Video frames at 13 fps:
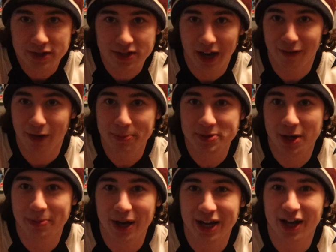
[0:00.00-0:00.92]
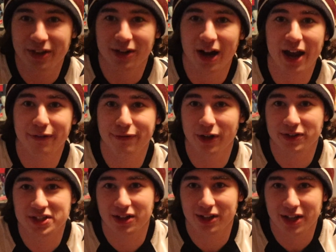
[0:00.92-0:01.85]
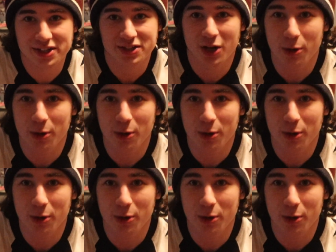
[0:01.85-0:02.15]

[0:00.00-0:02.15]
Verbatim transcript: So that wraps up another NFL tier list.